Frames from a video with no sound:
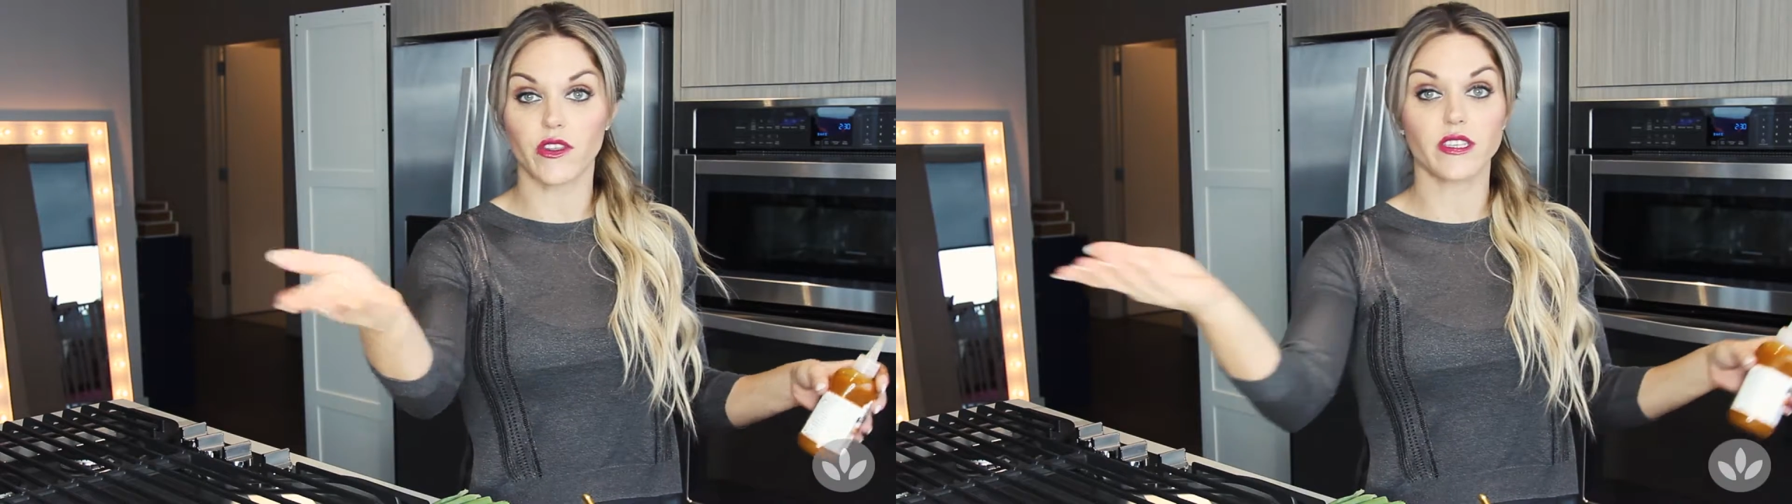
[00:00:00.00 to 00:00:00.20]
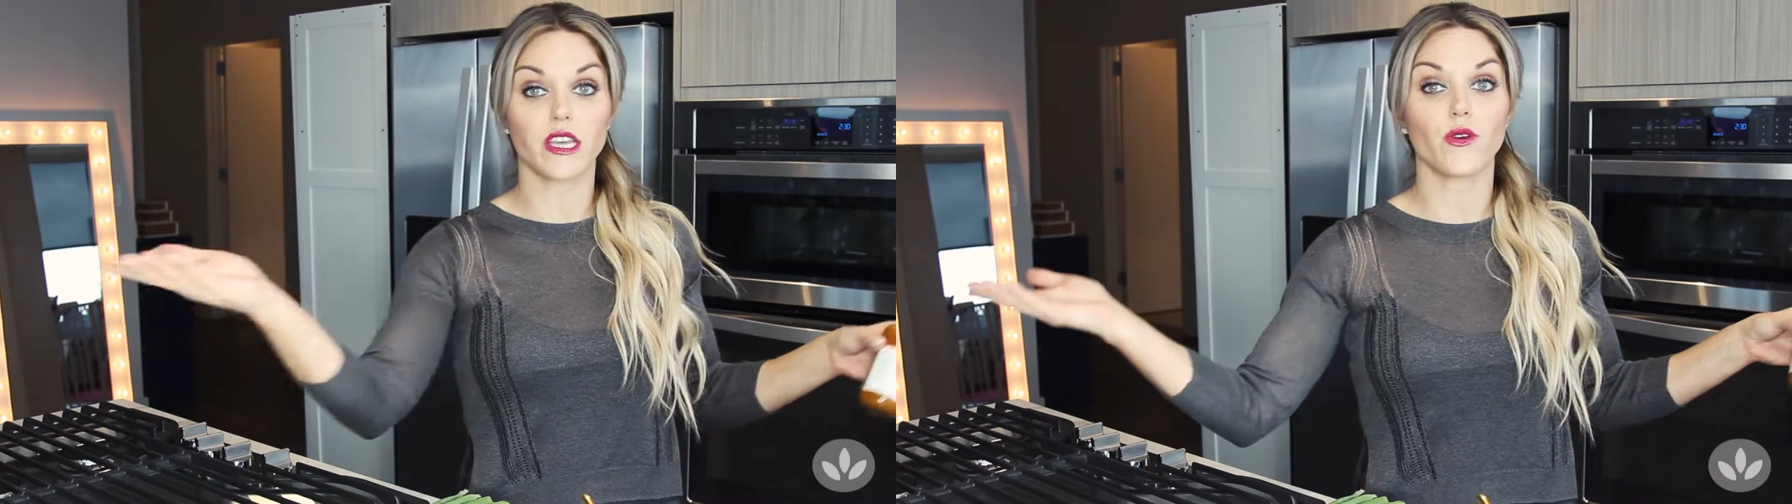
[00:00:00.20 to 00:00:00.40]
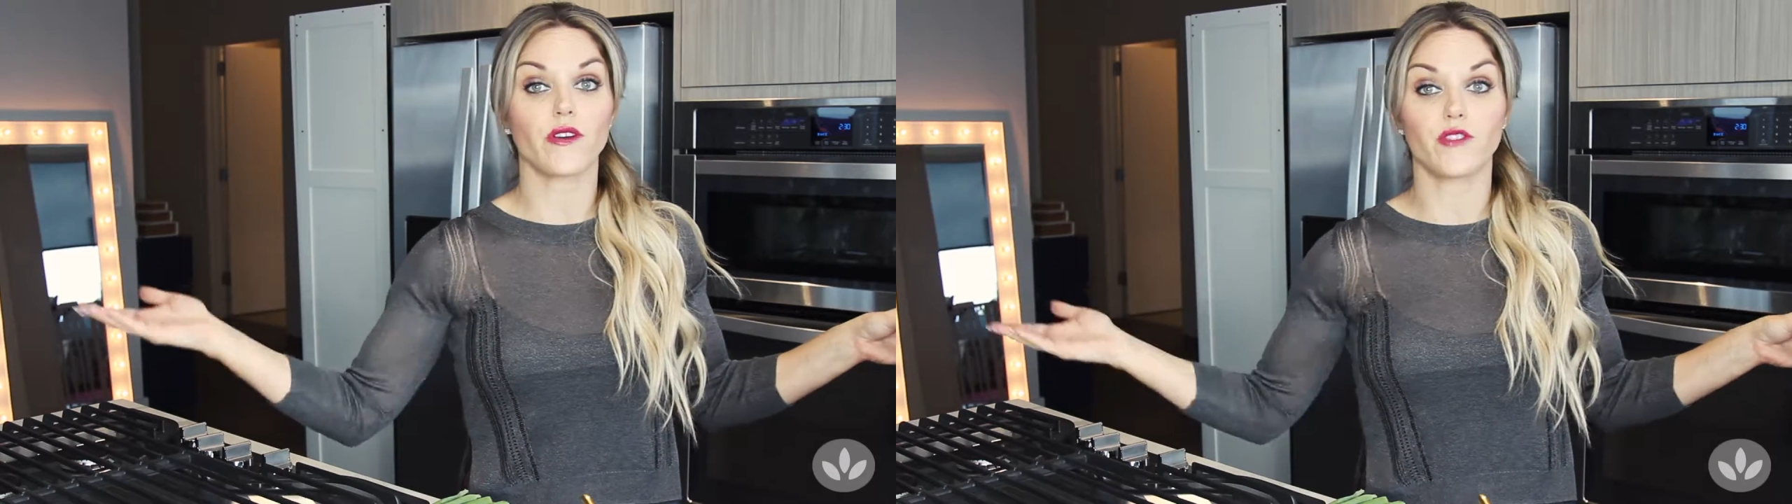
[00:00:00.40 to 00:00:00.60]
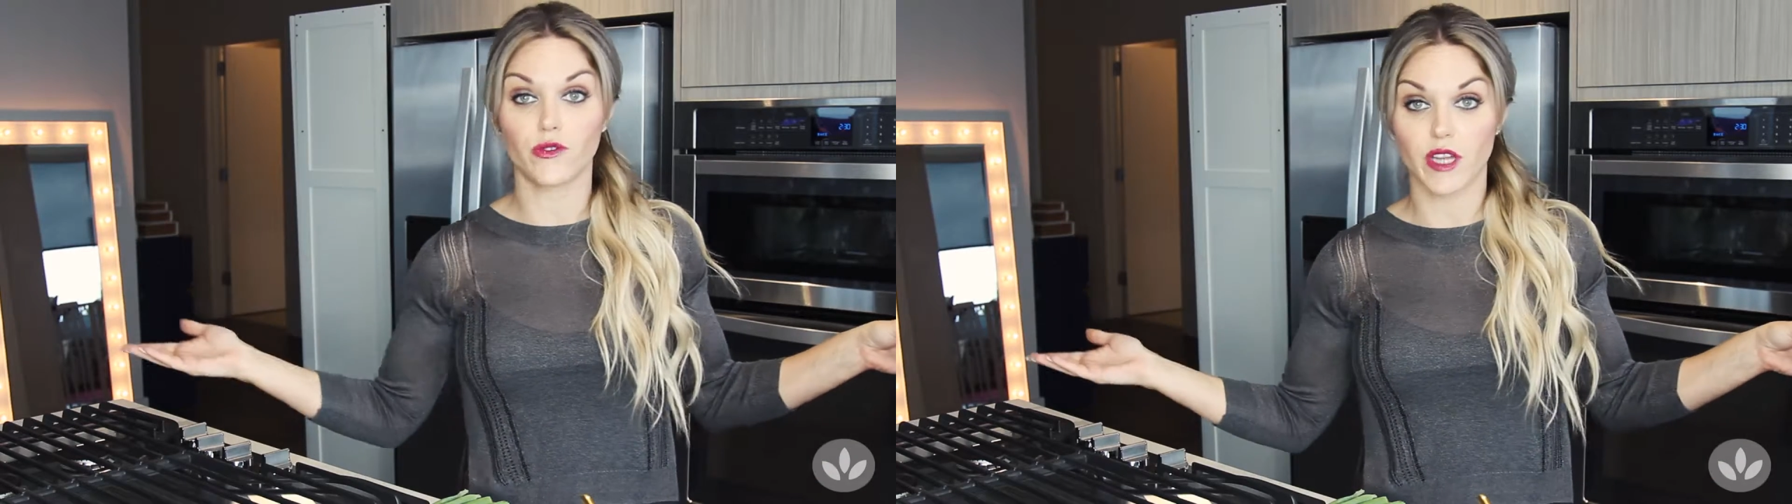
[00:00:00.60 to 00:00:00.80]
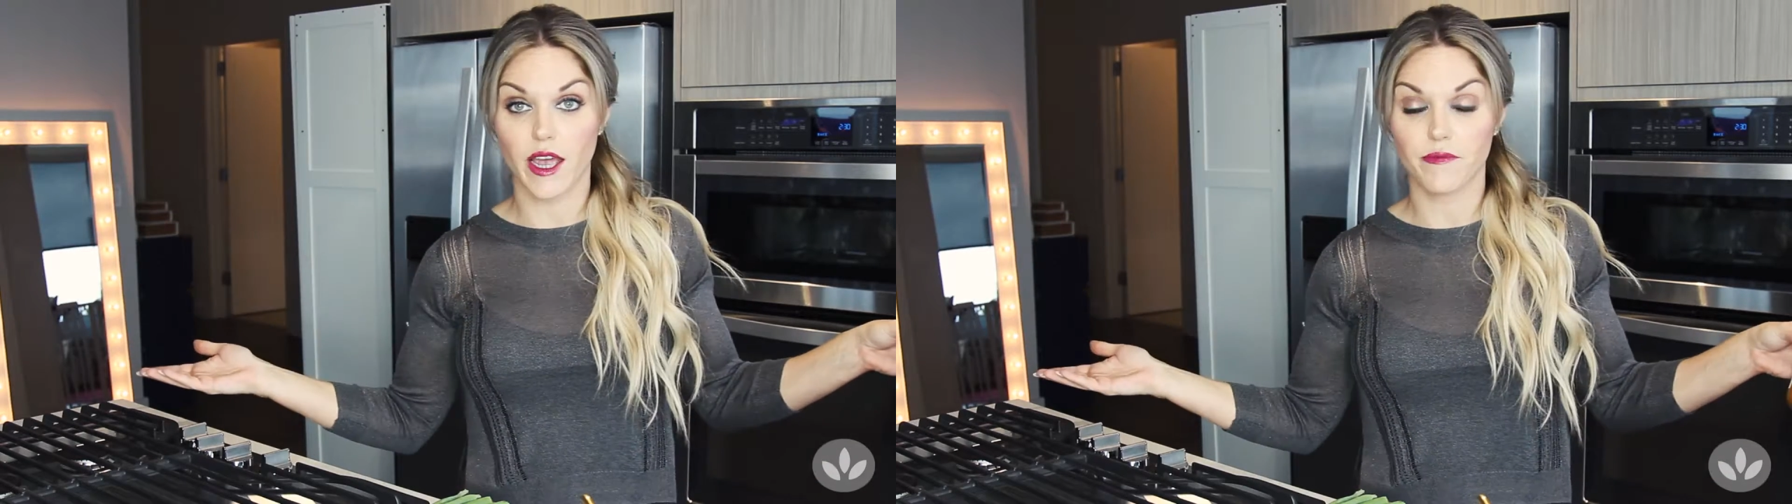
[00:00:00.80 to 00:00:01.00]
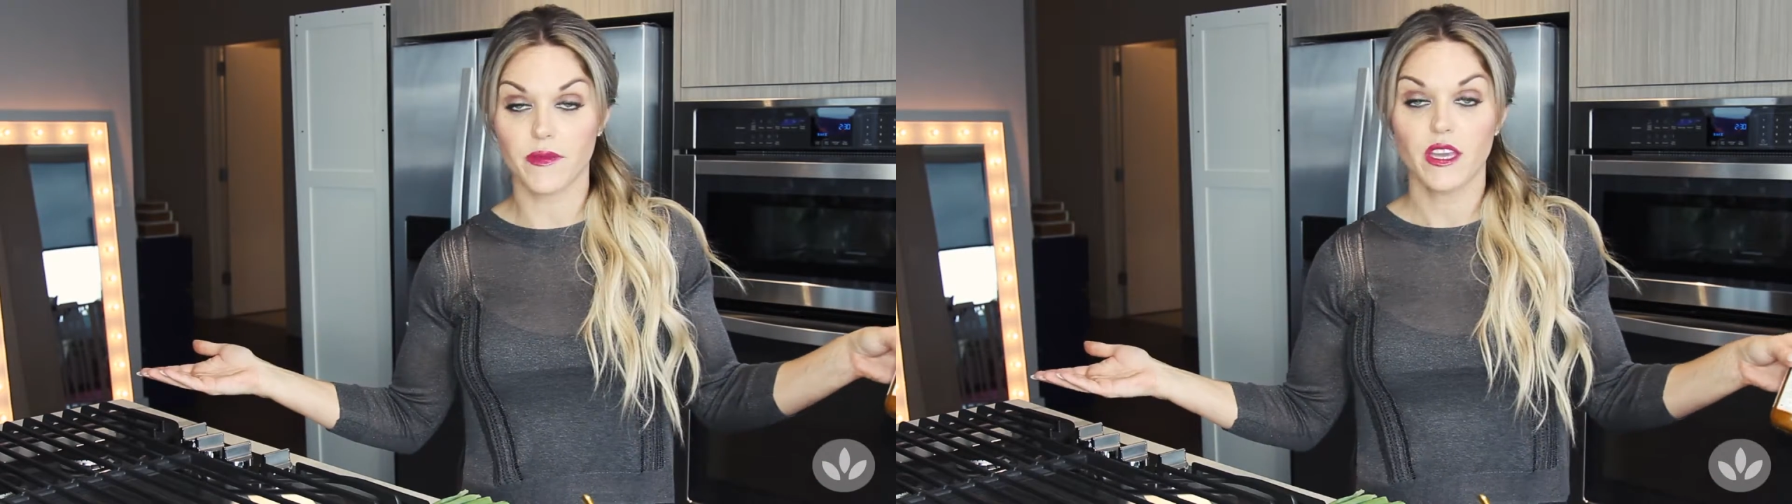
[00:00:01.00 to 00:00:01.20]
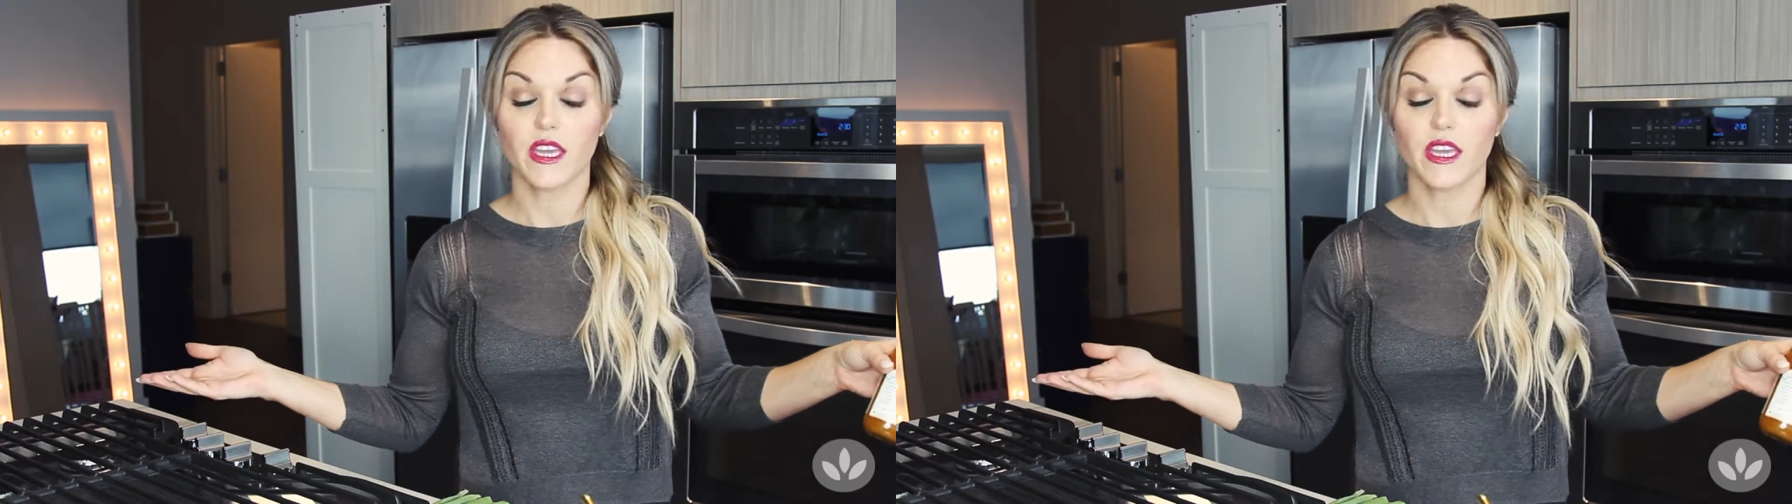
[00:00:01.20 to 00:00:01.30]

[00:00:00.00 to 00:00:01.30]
let's say you have no time,